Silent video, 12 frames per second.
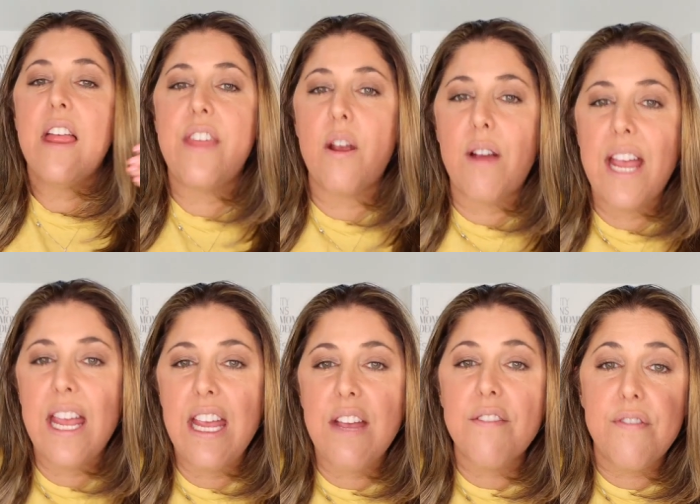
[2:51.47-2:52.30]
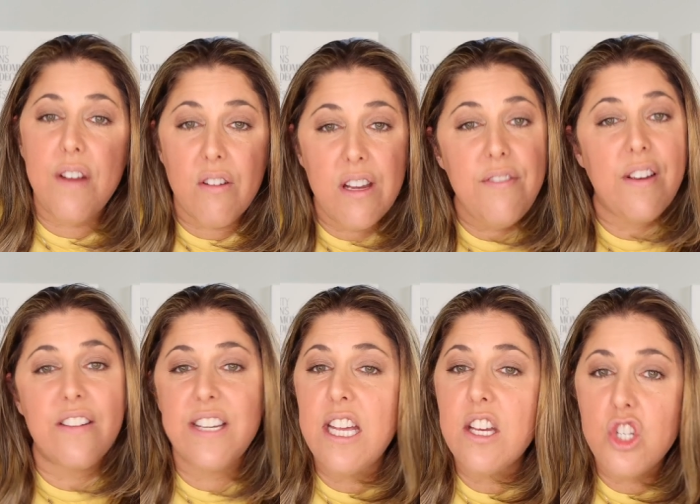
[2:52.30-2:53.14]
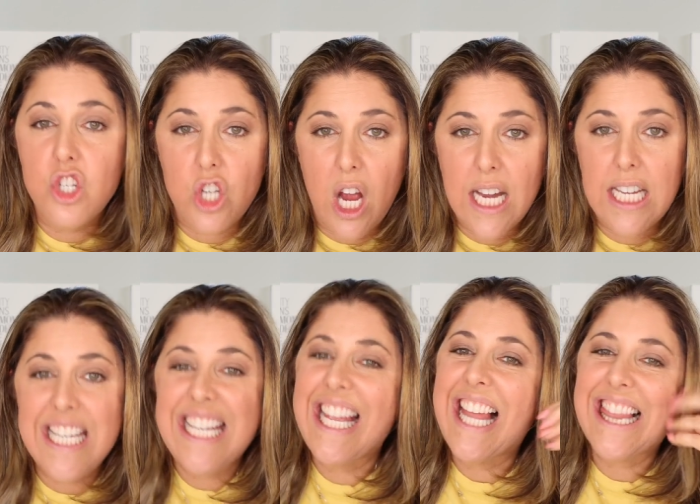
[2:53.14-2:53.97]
they're a very, very shiny,